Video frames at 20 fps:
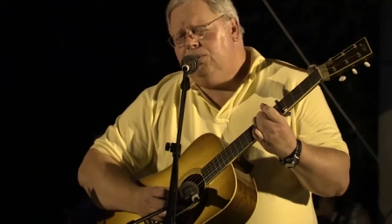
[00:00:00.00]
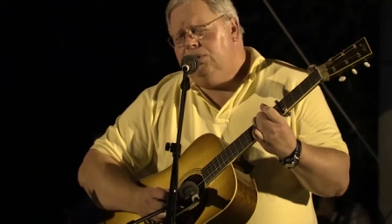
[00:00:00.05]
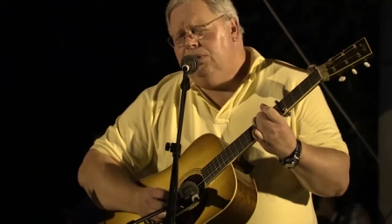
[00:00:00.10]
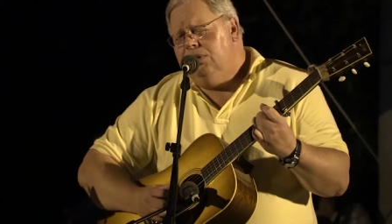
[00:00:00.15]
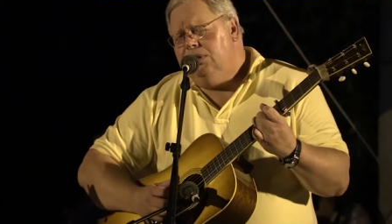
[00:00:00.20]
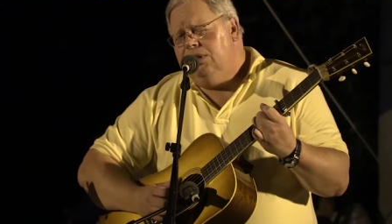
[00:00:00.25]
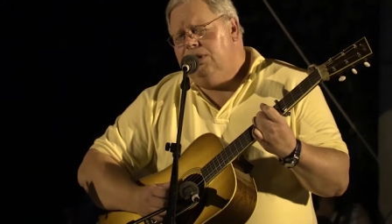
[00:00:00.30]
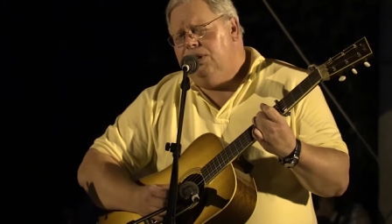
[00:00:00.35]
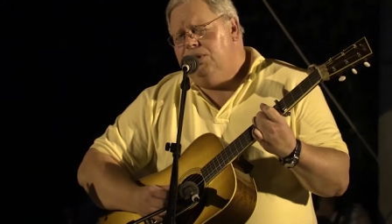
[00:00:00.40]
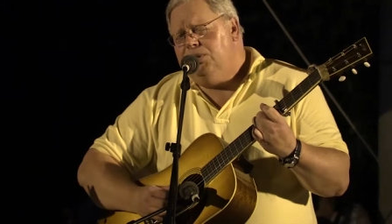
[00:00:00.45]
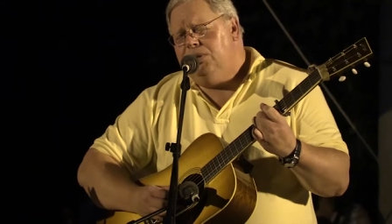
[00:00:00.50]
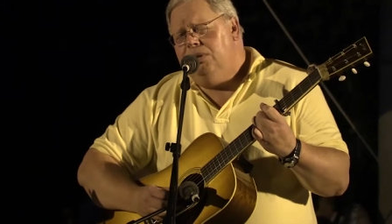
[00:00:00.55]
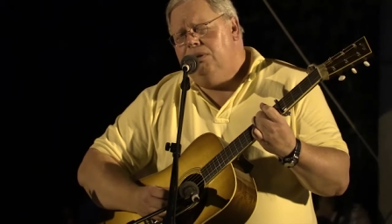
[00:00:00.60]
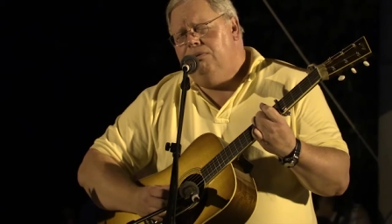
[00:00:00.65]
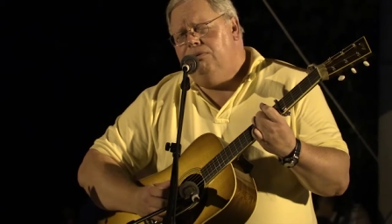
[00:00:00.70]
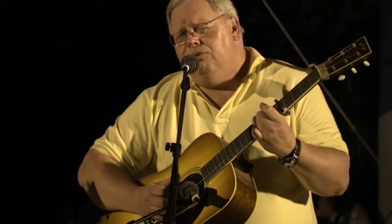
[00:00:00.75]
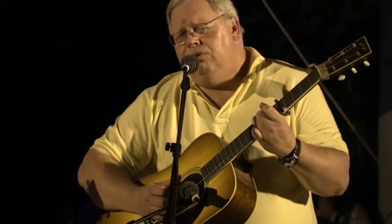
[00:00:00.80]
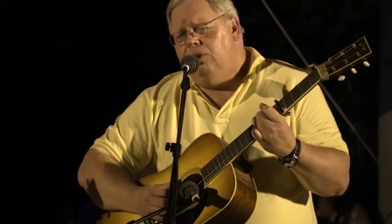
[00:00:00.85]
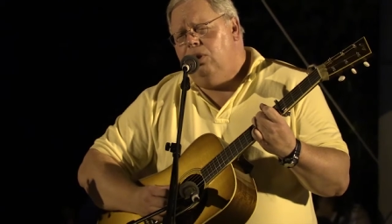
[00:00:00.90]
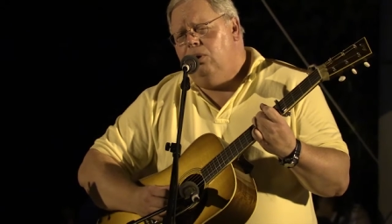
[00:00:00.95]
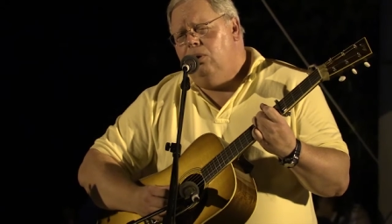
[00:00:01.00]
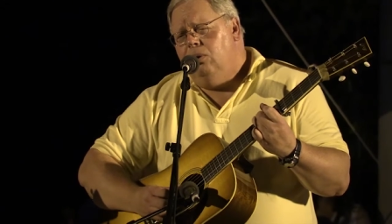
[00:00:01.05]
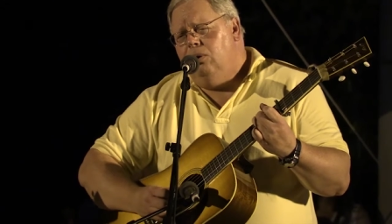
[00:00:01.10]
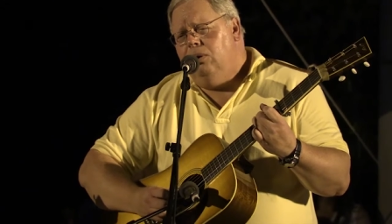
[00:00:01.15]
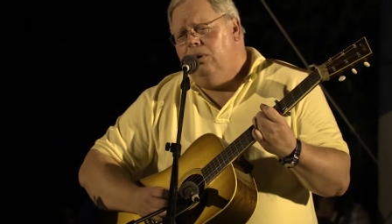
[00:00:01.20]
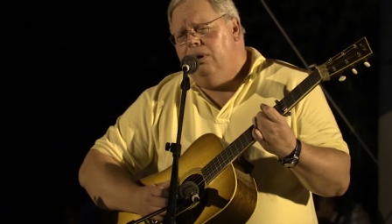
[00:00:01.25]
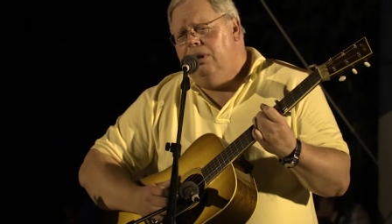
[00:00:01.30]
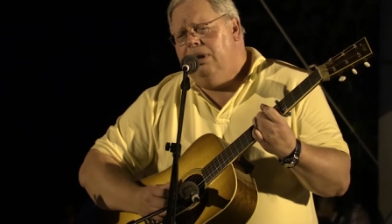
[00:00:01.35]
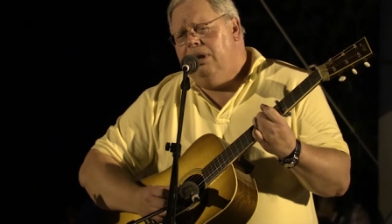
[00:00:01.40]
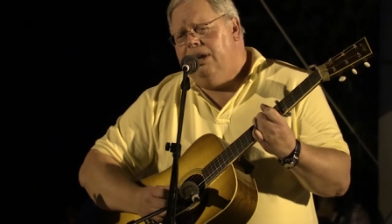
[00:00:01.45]
to the kitchen
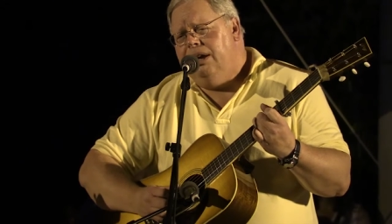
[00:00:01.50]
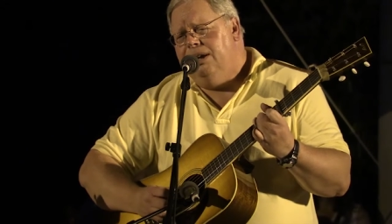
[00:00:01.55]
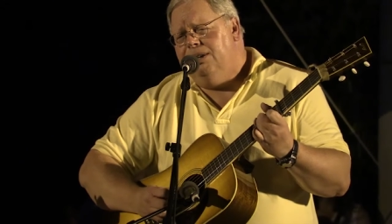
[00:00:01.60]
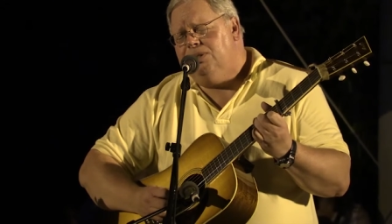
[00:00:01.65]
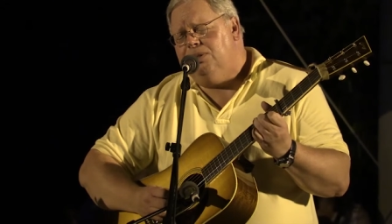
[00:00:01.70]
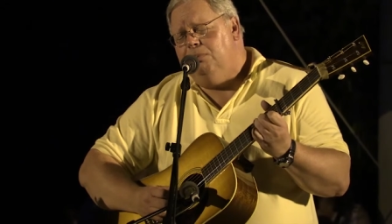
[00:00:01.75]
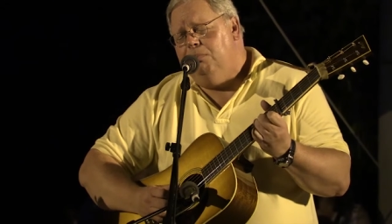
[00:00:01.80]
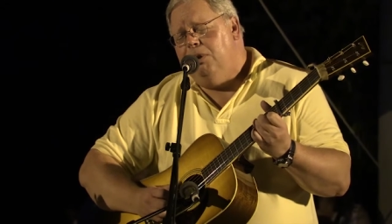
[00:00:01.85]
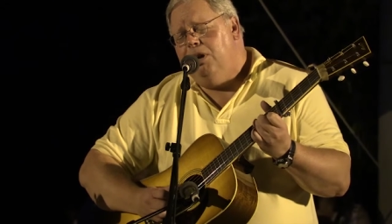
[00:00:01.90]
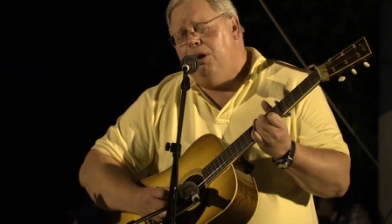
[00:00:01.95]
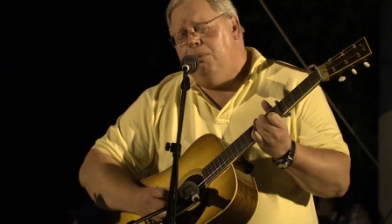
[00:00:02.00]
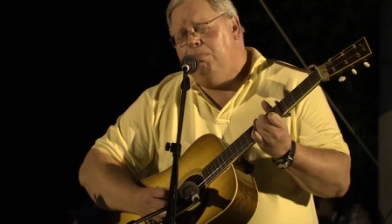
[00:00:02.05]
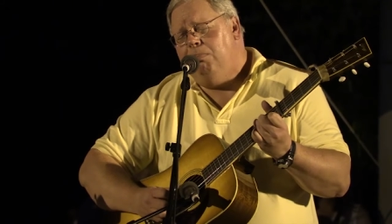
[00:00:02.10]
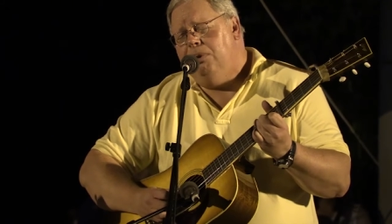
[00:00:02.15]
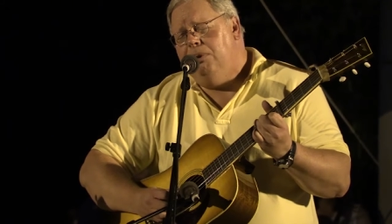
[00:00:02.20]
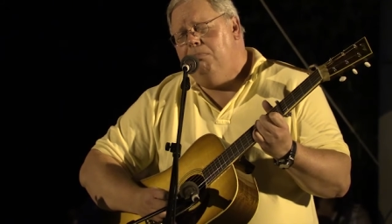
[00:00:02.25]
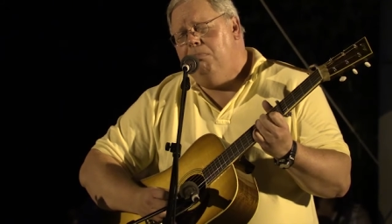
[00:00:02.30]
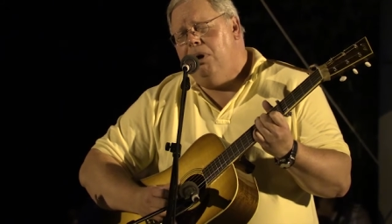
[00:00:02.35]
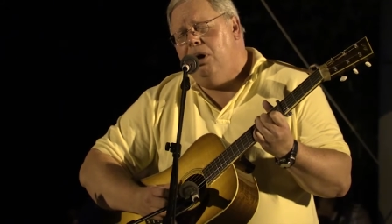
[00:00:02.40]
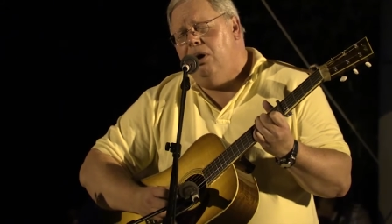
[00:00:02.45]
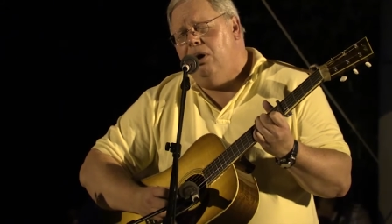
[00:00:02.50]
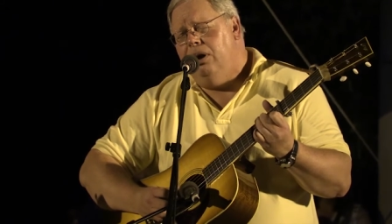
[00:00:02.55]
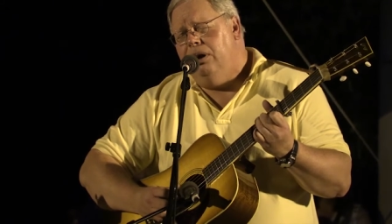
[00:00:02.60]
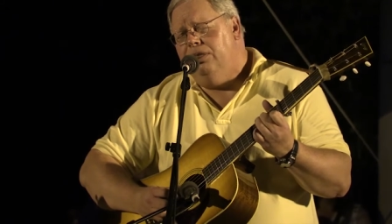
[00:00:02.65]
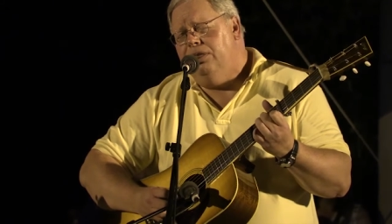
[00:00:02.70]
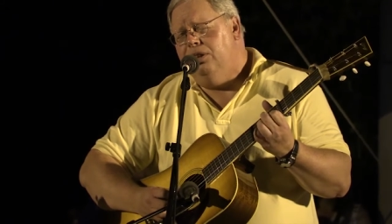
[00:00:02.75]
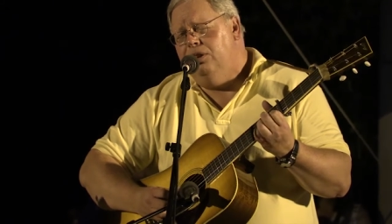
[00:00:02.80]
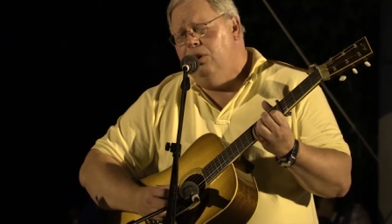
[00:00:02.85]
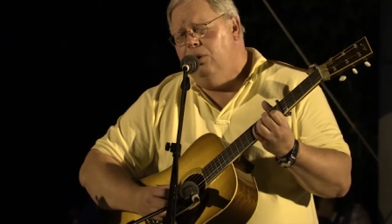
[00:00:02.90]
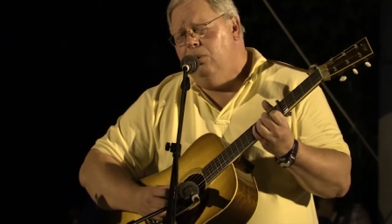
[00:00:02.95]
floor, lace them up and bar
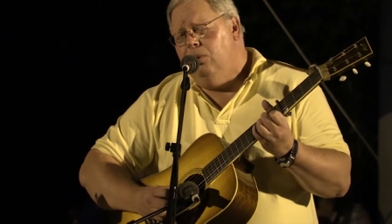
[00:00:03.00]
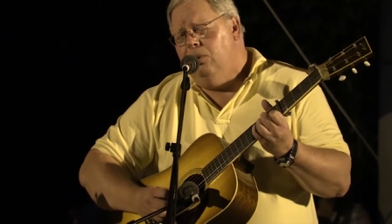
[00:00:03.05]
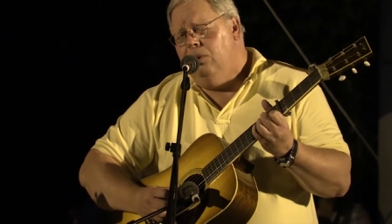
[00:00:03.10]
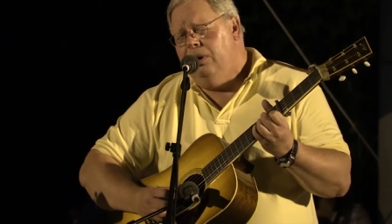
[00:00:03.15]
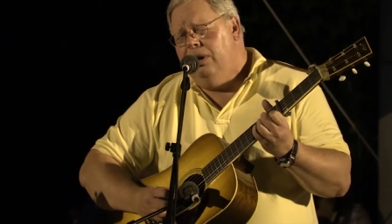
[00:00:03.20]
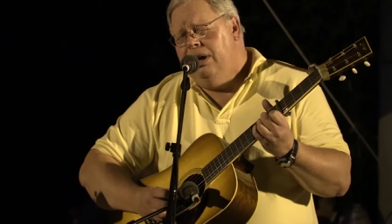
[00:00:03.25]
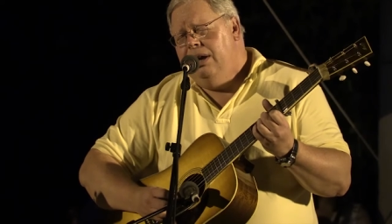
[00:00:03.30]
the door,